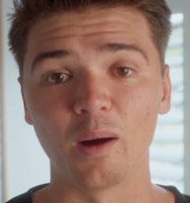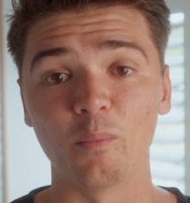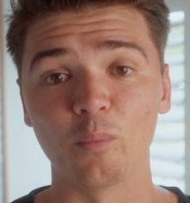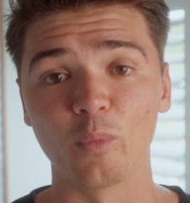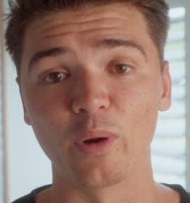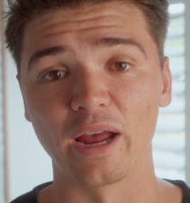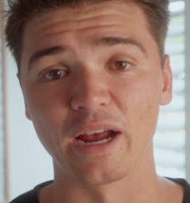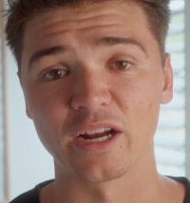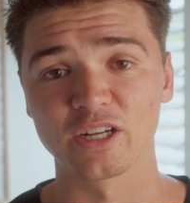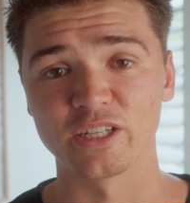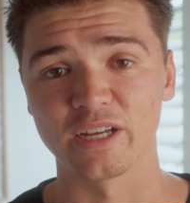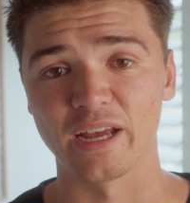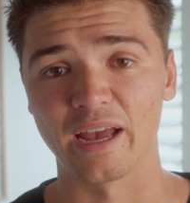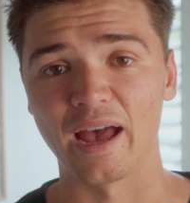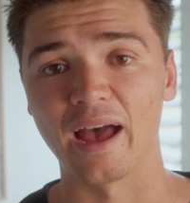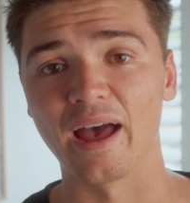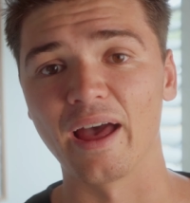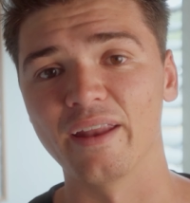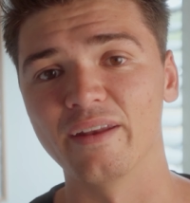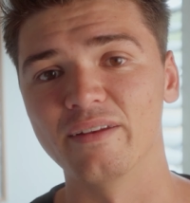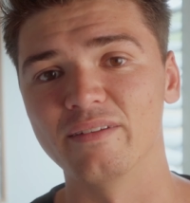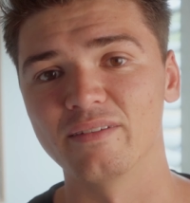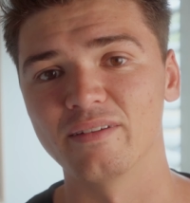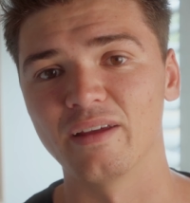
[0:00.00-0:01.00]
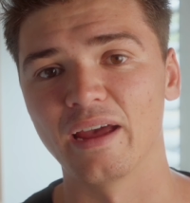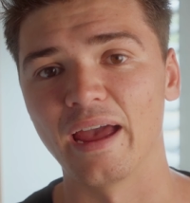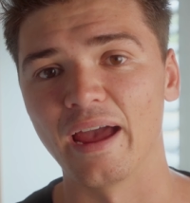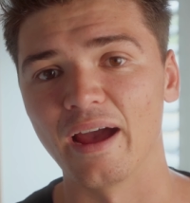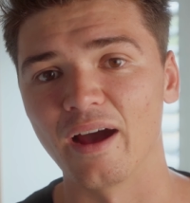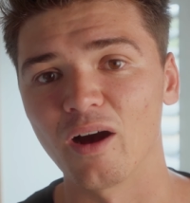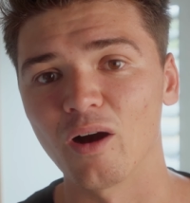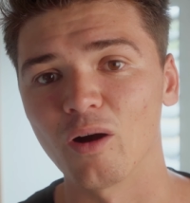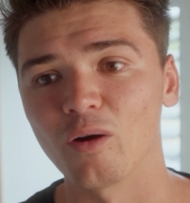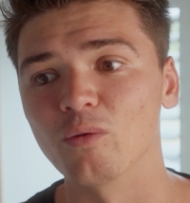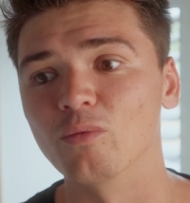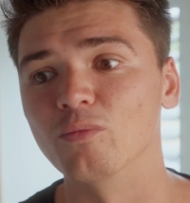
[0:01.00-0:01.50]
We actually had
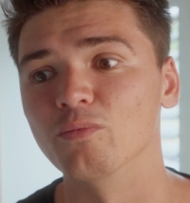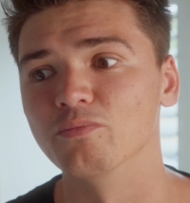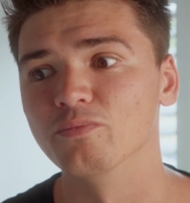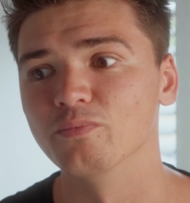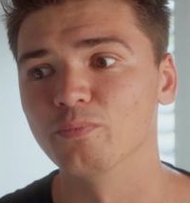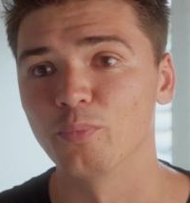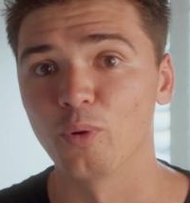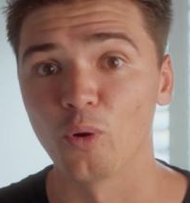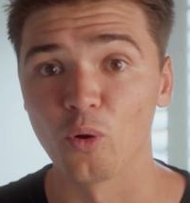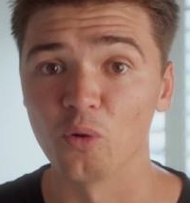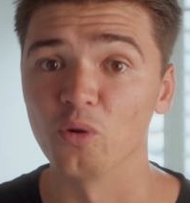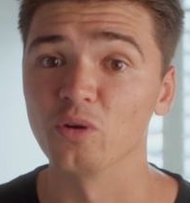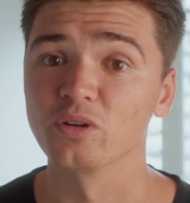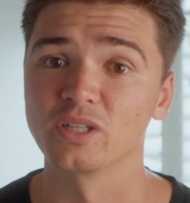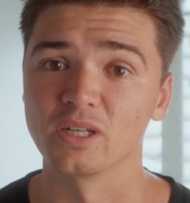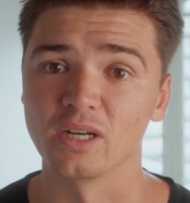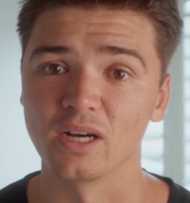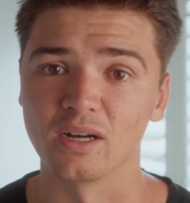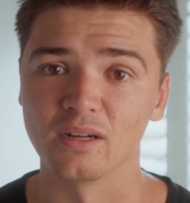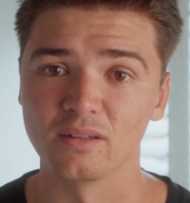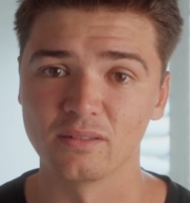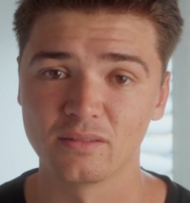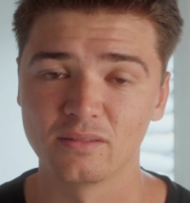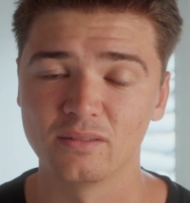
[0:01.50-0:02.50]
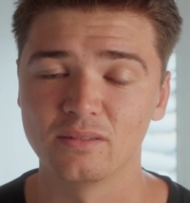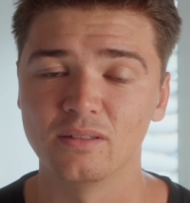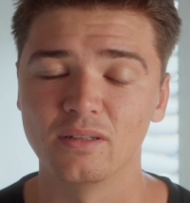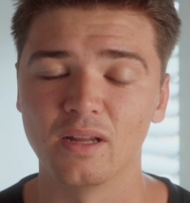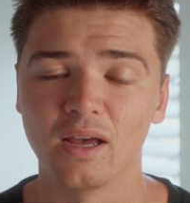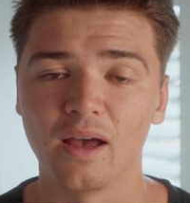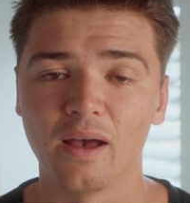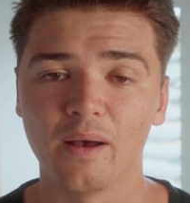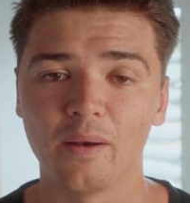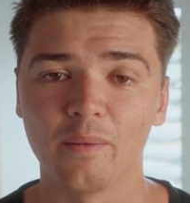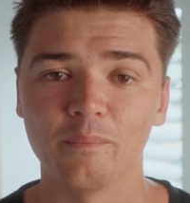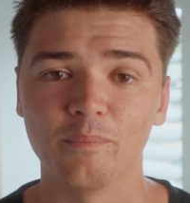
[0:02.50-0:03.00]
our porter
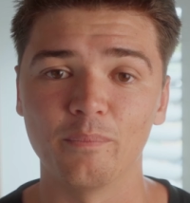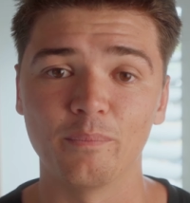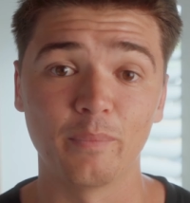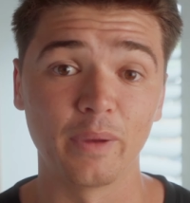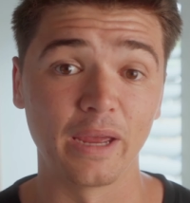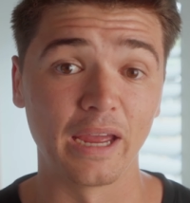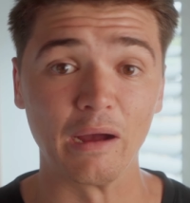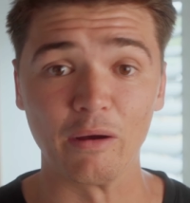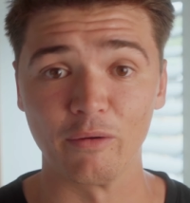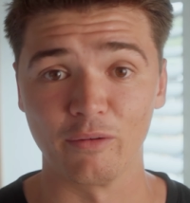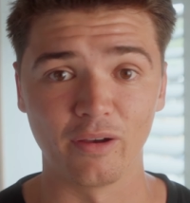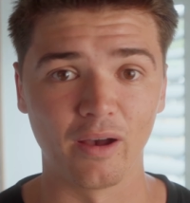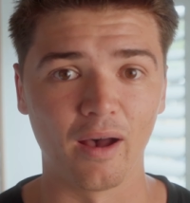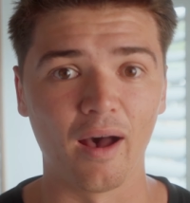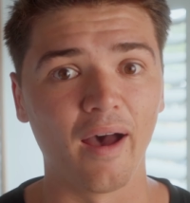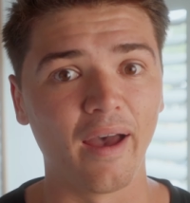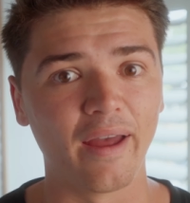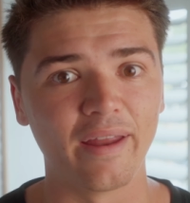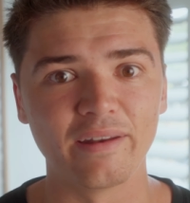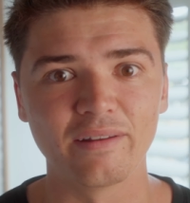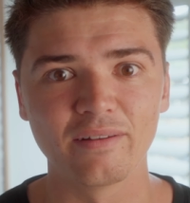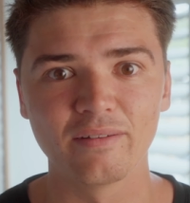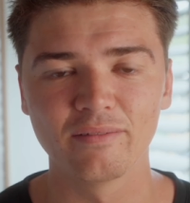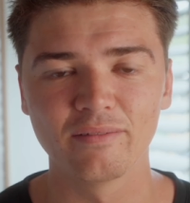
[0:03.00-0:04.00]
be our guide